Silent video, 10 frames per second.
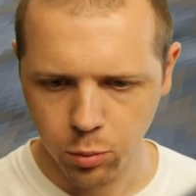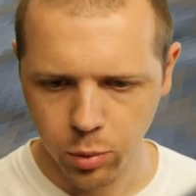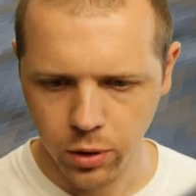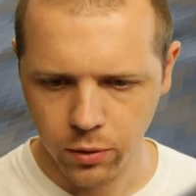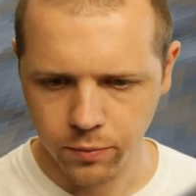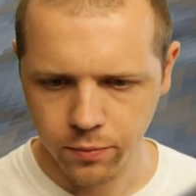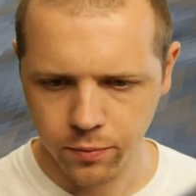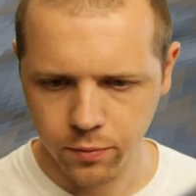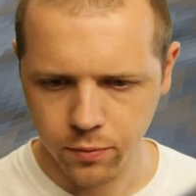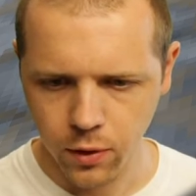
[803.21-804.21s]
but
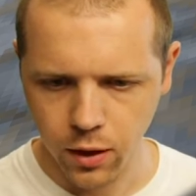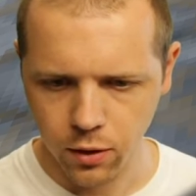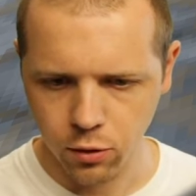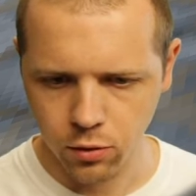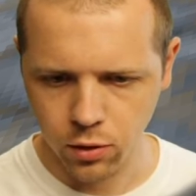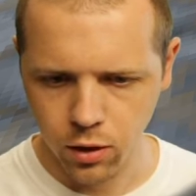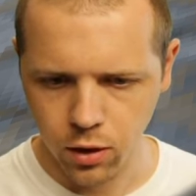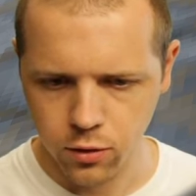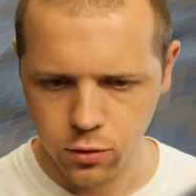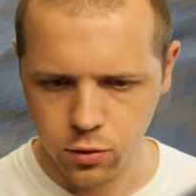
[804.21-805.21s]
not currently
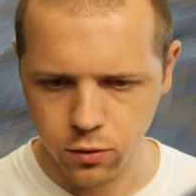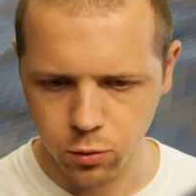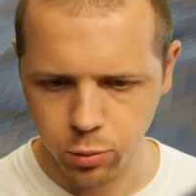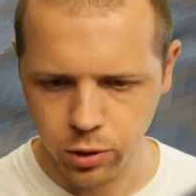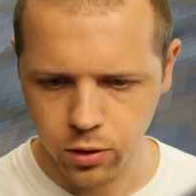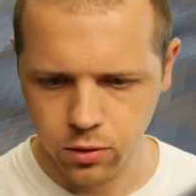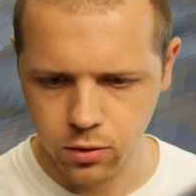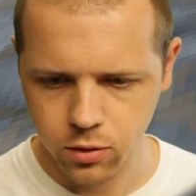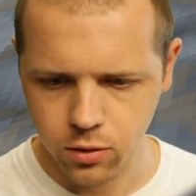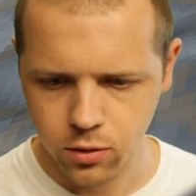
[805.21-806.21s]
on the server
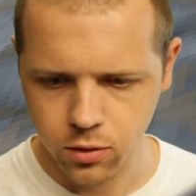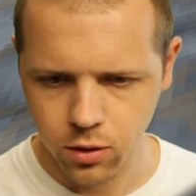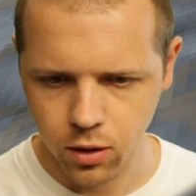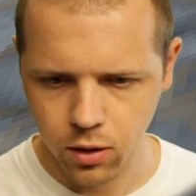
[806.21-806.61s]
because it's